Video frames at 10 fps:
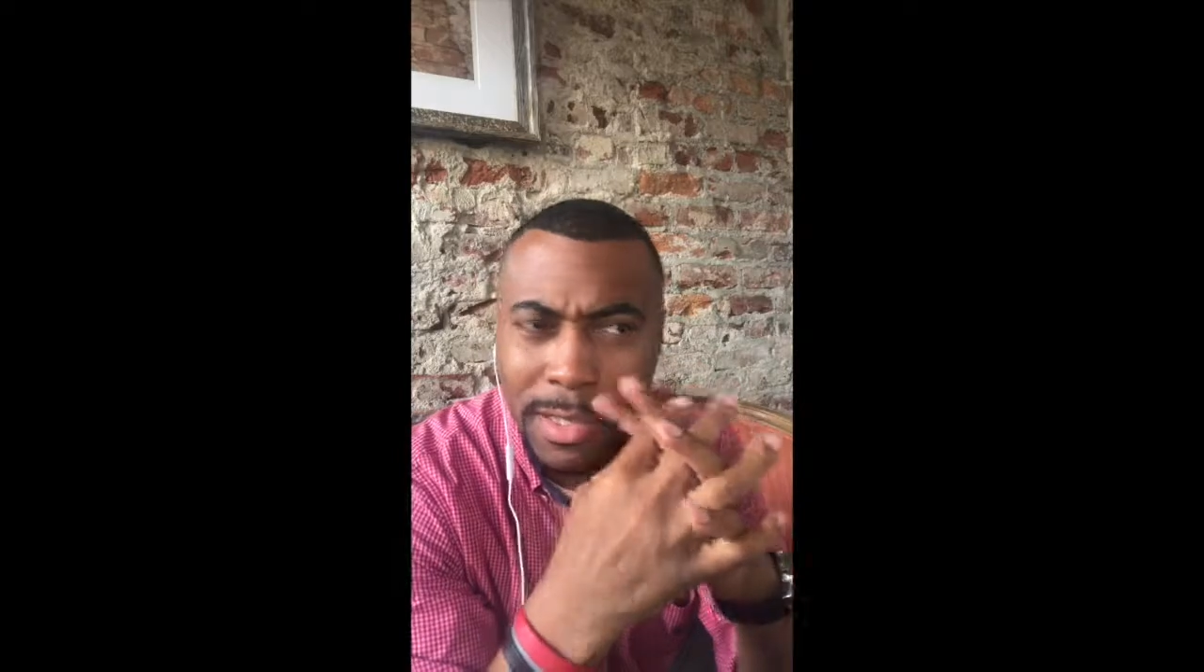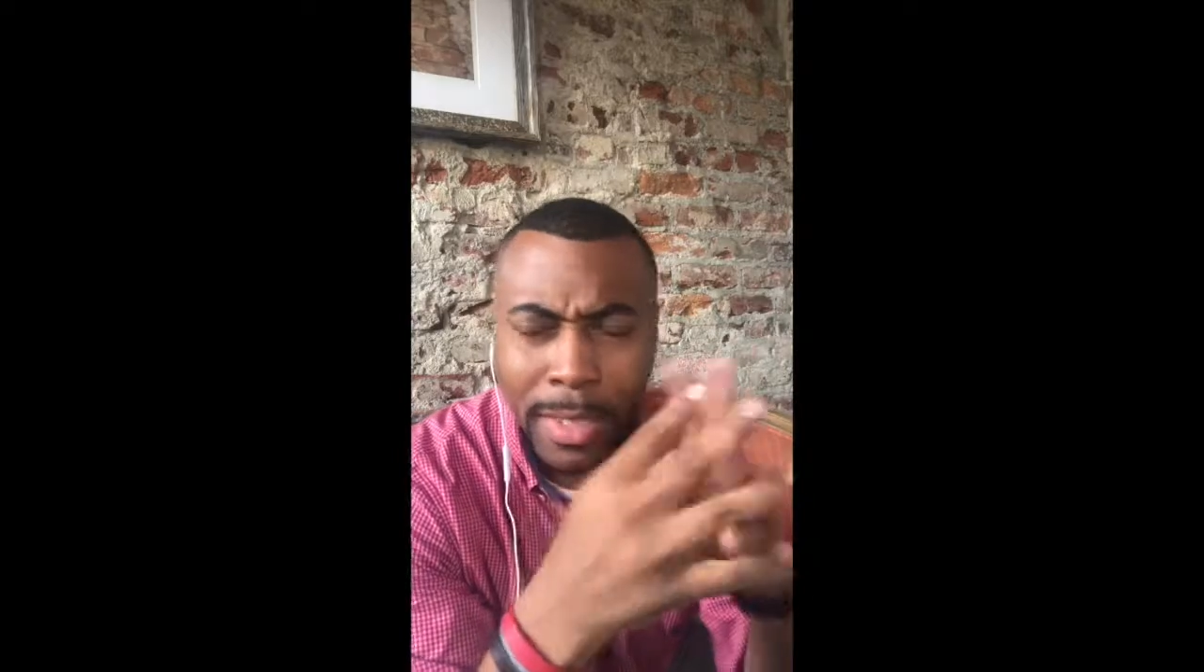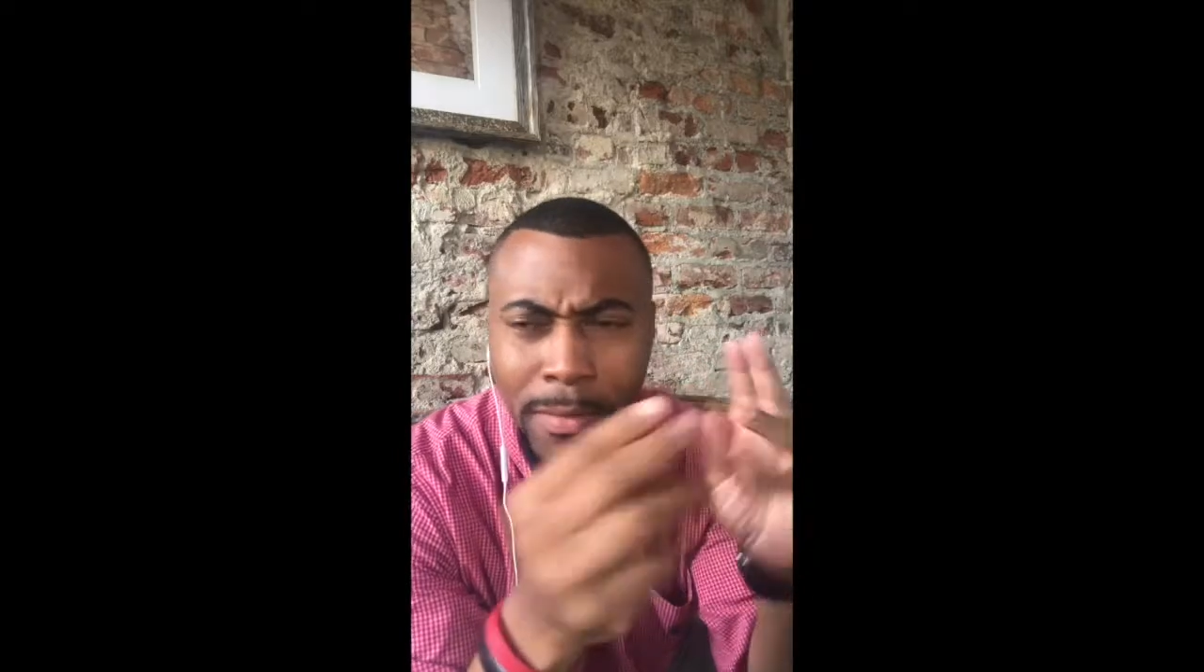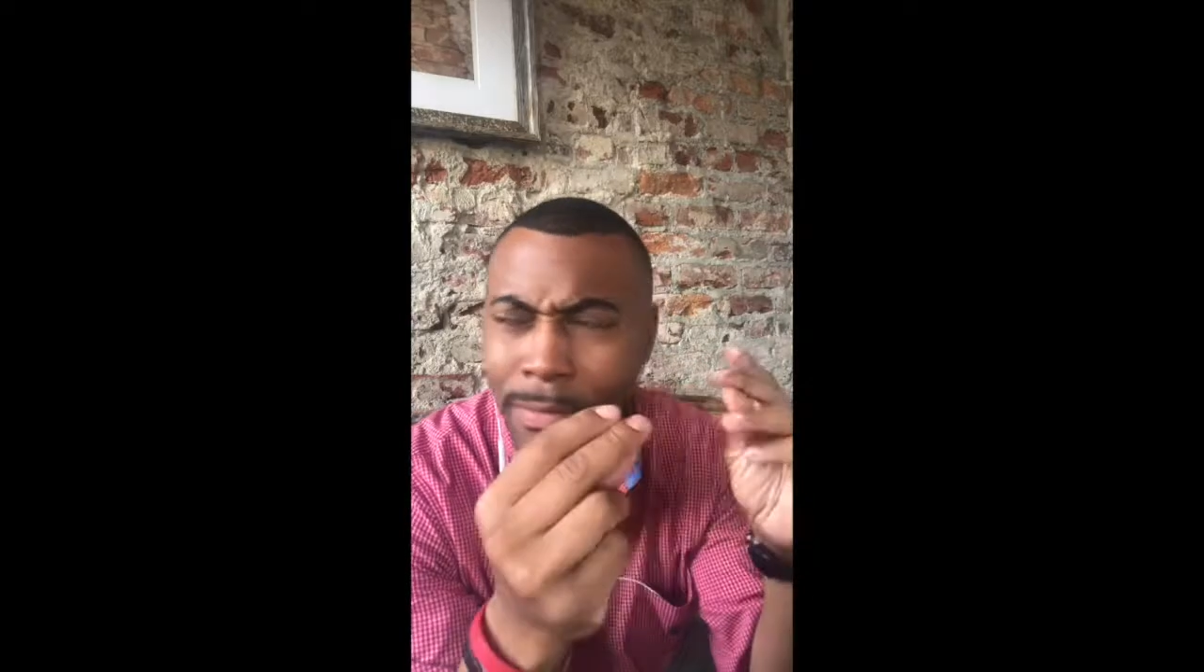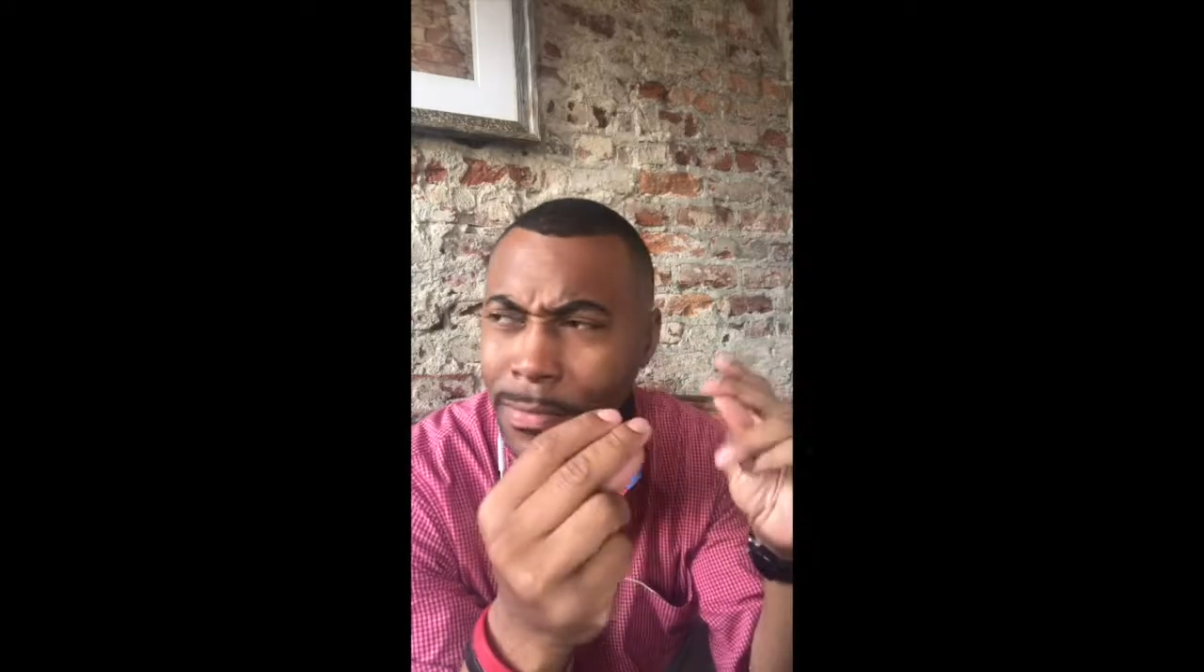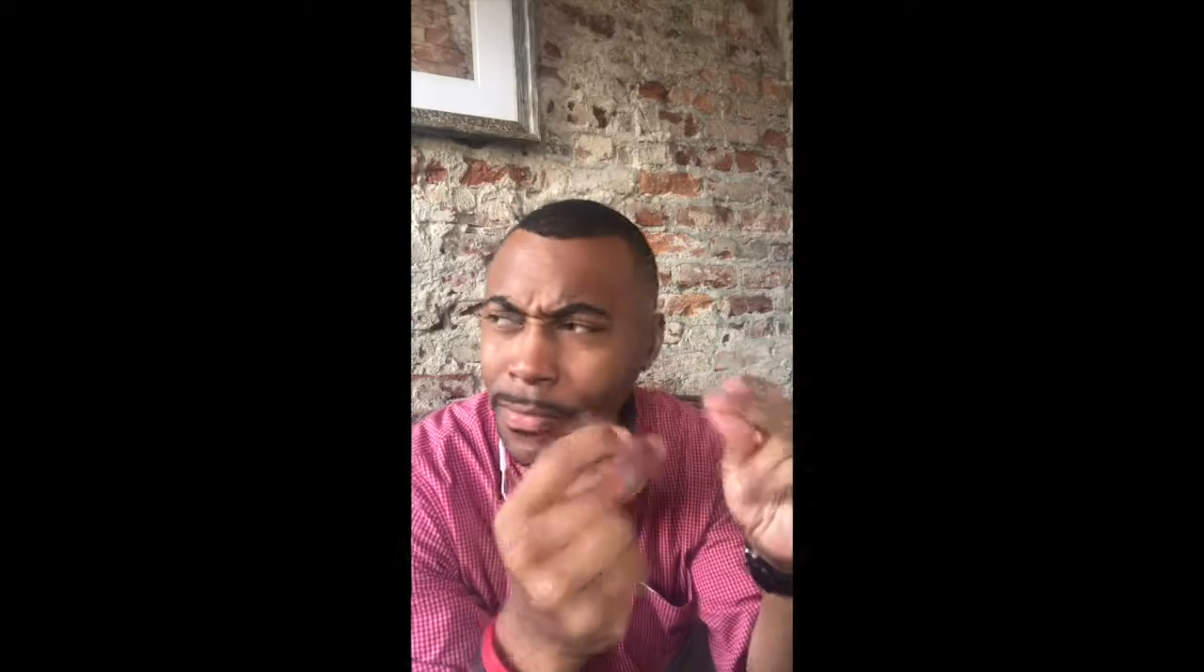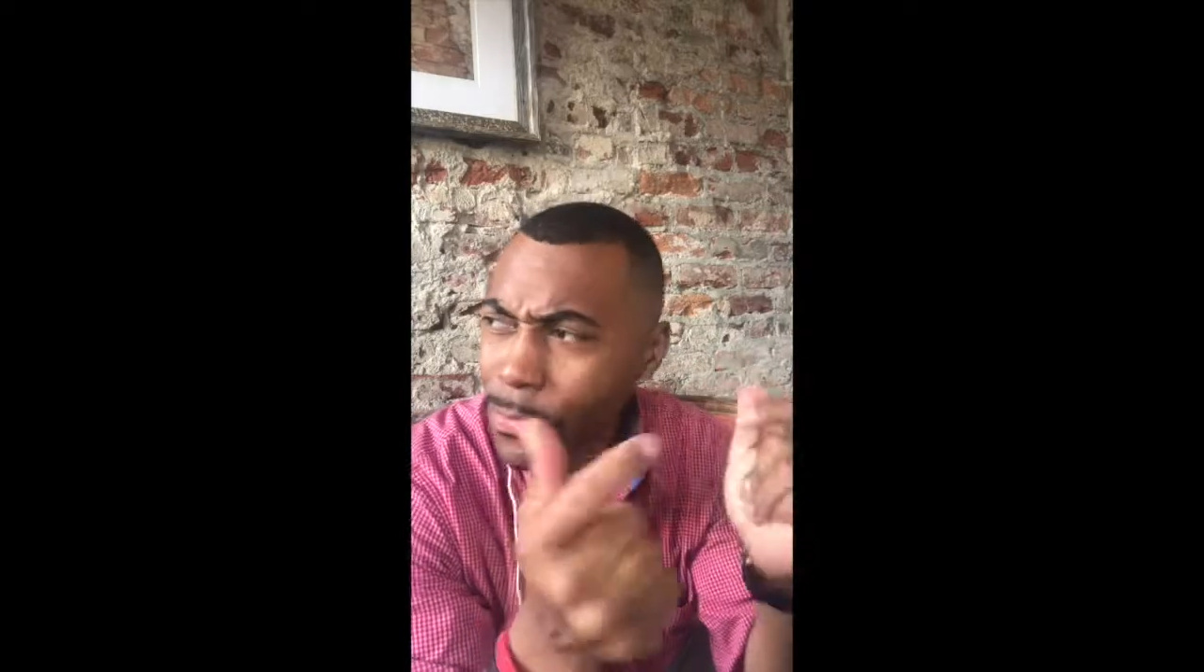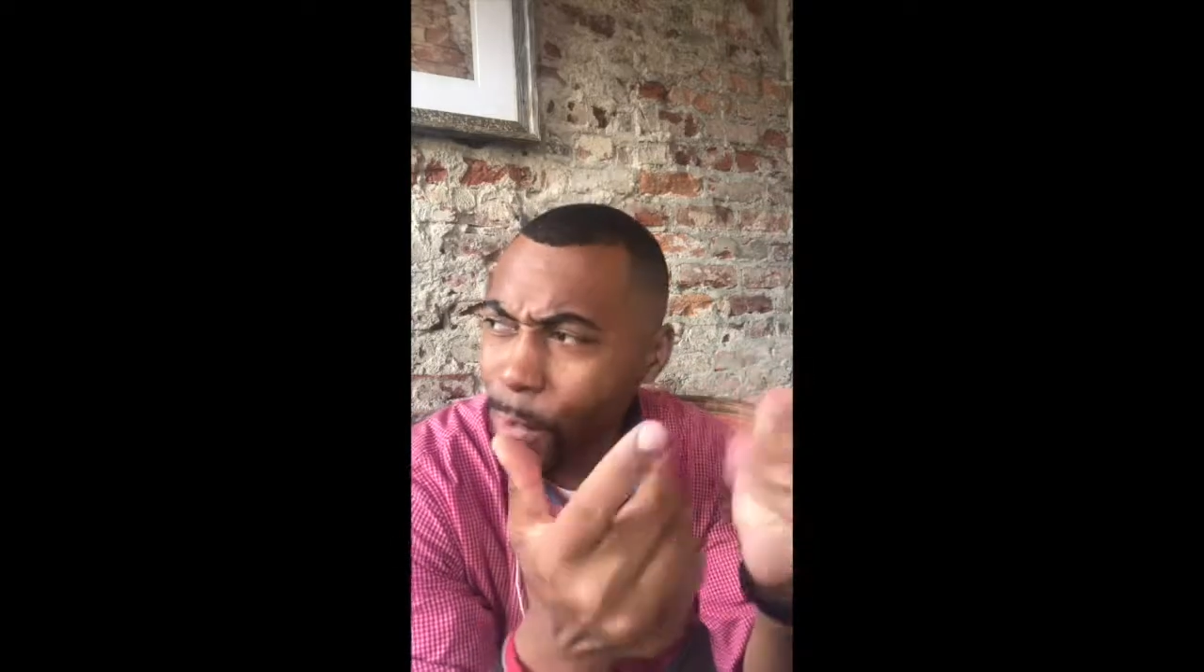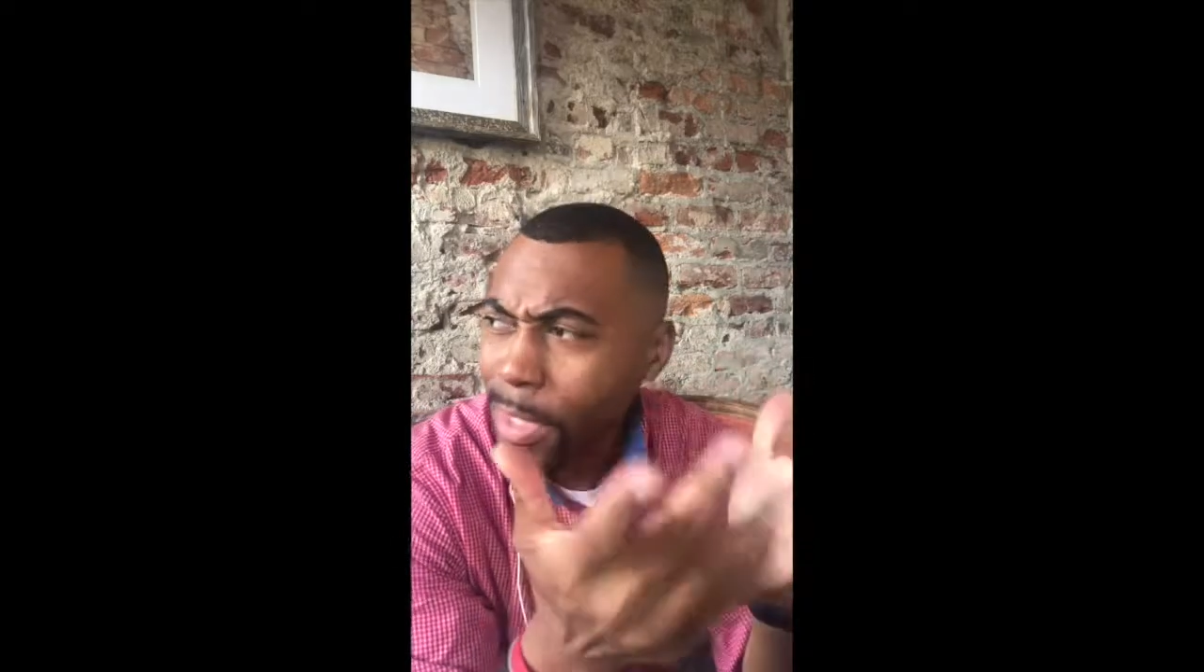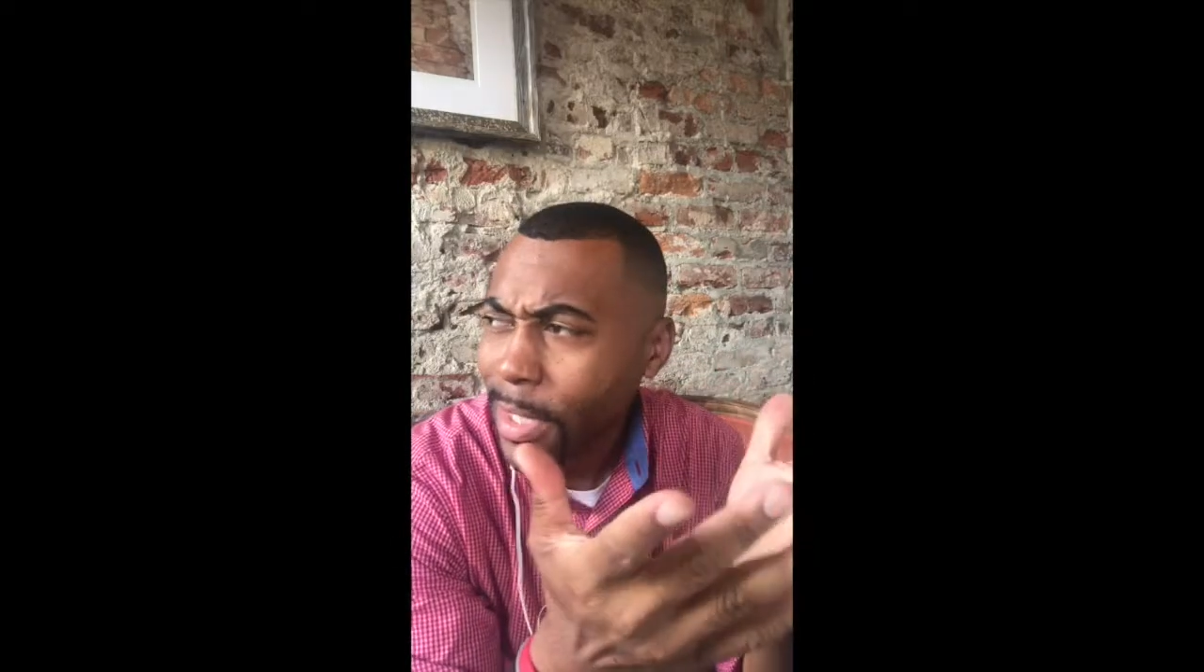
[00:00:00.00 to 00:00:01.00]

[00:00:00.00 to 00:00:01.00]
like, what